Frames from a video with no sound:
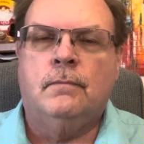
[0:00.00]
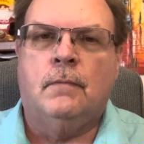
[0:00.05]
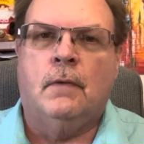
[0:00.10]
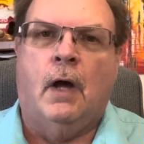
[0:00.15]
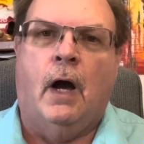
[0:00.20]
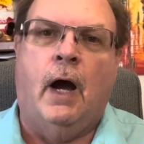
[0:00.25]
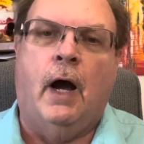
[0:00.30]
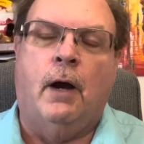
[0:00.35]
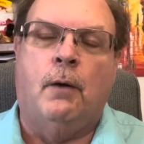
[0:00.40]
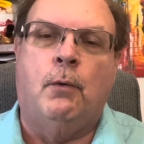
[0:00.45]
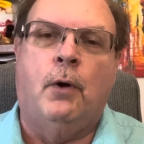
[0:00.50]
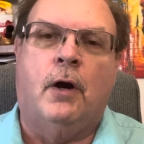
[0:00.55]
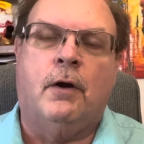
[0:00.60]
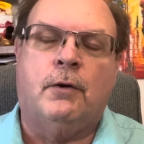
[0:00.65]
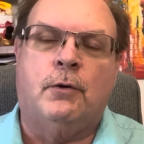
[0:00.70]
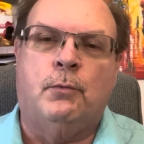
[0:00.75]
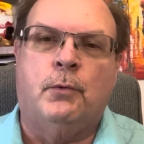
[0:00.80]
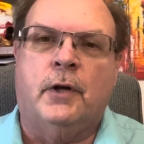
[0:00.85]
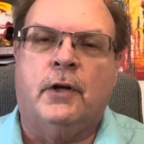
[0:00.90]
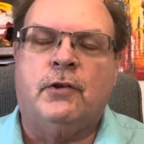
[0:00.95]
Hi,
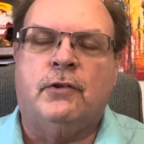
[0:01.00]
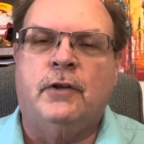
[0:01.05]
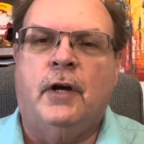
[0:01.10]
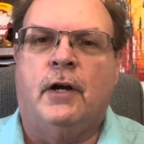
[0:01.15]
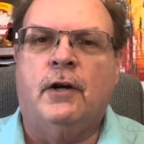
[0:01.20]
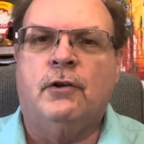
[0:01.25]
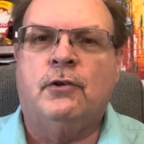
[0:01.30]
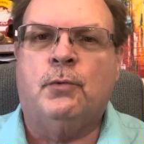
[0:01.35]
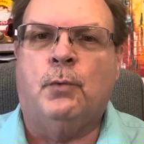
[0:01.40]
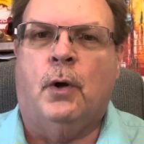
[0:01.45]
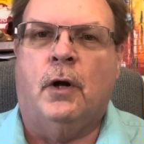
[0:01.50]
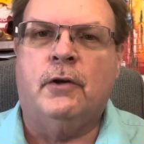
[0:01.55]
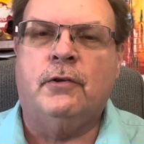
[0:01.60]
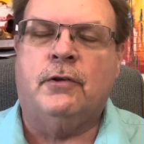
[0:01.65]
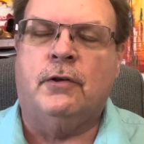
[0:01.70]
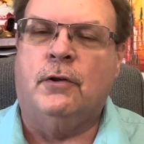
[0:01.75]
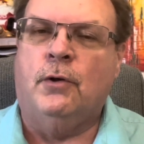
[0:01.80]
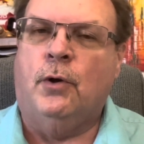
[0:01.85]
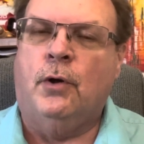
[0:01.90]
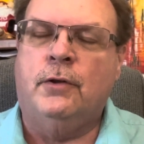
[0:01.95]
welcome to Rick Snider's
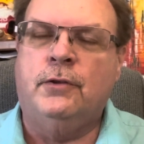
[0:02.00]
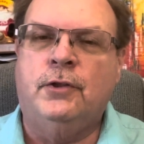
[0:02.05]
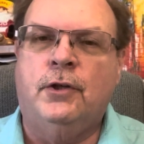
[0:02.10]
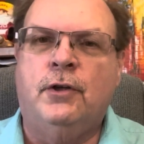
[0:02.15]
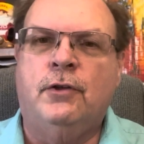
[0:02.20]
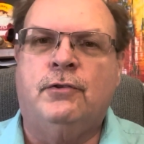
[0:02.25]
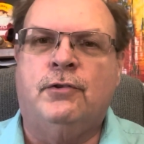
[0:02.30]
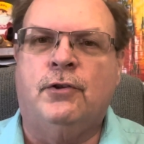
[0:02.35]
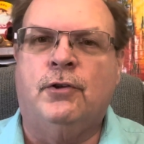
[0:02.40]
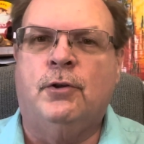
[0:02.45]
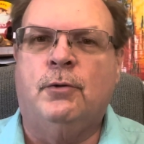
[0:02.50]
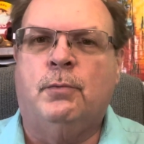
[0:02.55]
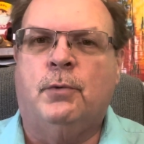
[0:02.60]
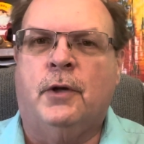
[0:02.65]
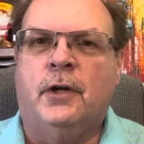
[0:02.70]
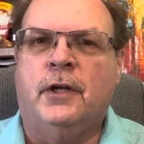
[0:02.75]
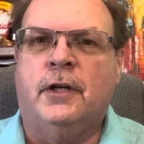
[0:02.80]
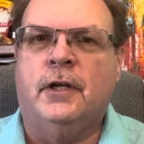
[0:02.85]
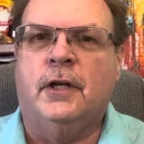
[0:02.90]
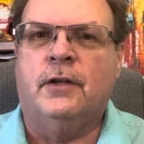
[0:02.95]
Washington on YouTube,
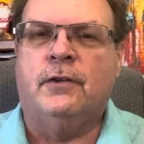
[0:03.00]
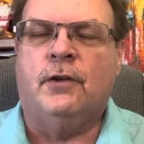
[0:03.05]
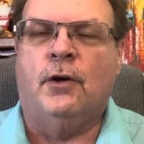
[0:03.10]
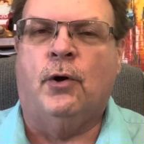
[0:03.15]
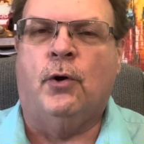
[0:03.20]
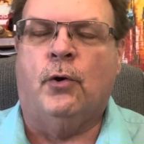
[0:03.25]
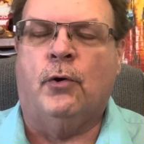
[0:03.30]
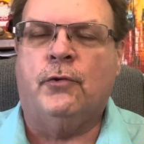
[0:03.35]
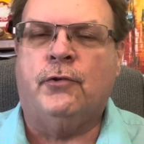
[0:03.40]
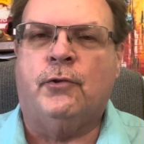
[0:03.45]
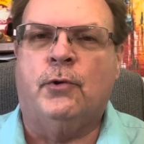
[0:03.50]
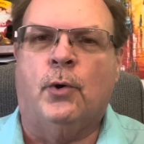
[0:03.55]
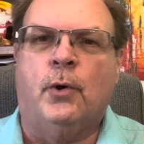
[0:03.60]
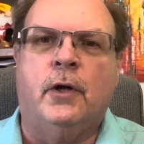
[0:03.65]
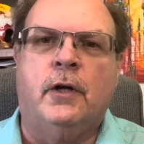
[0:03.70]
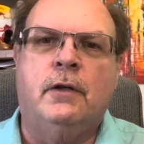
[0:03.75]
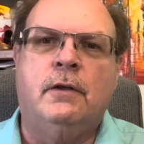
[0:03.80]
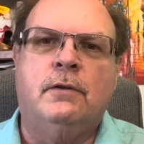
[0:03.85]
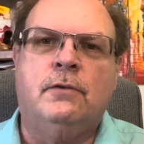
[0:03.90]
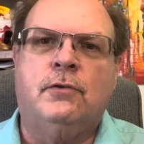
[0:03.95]
where you get the whole
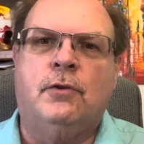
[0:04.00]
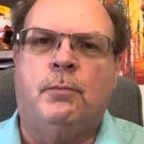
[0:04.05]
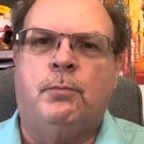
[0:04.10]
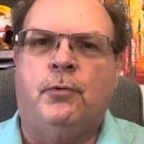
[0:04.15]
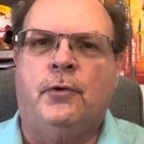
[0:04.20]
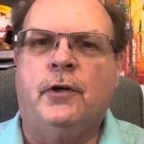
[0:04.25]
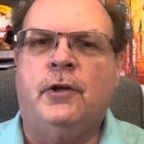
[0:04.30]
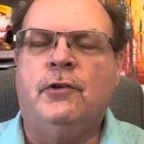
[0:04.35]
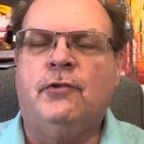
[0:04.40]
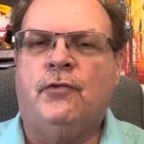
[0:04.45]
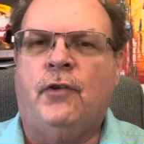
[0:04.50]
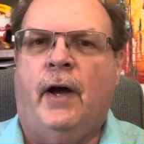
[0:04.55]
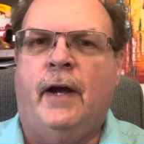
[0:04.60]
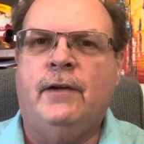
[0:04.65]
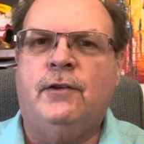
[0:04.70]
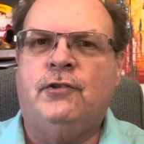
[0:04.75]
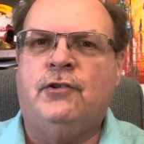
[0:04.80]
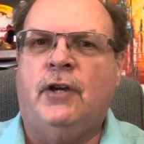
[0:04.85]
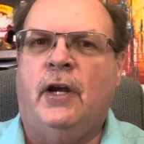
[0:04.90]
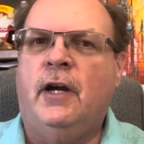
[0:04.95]
story. So please
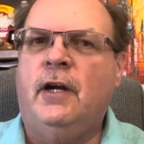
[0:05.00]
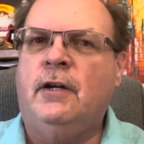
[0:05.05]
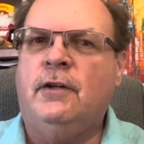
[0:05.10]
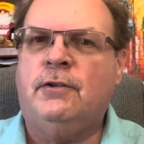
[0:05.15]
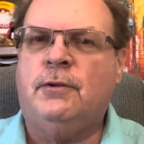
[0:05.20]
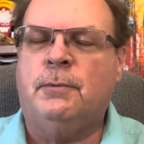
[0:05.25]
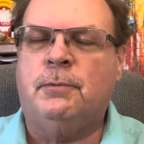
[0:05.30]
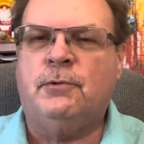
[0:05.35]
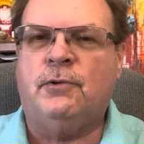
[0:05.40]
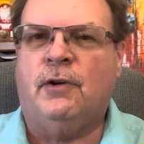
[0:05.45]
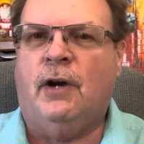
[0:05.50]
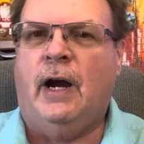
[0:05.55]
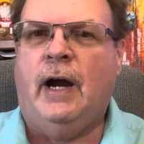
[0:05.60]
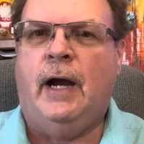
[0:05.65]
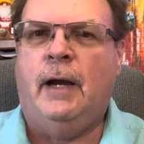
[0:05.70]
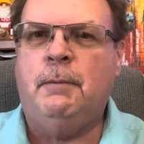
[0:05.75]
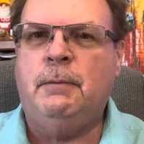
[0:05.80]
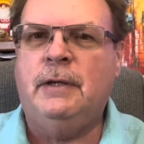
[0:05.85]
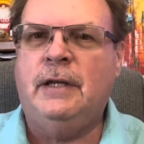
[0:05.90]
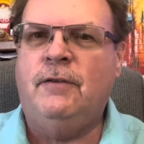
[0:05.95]
like, share,
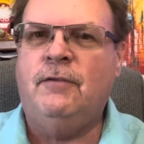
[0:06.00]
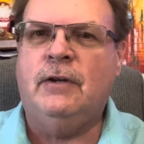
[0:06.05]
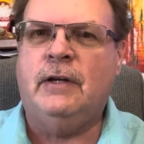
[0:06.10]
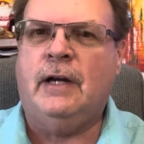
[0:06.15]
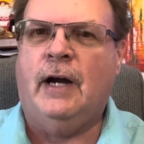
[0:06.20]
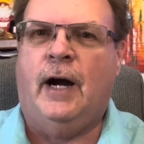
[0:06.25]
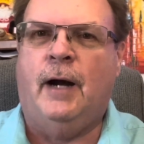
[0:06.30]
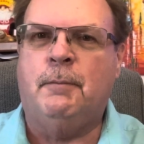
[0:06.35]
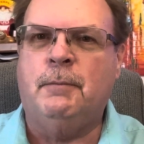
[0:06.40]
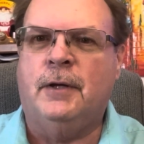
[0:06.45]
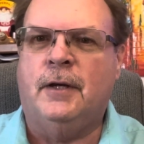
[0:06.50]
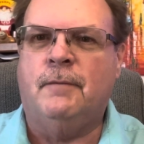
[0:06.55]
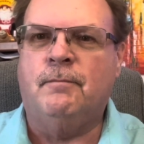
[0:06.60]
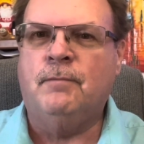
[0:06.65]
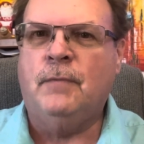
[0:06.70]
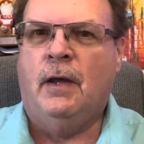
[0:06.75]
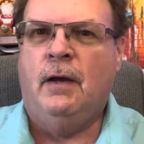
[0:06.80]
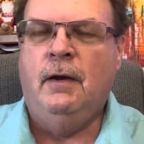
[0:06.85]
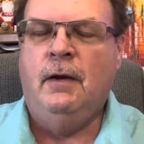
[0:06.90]
subscribe, and even comment.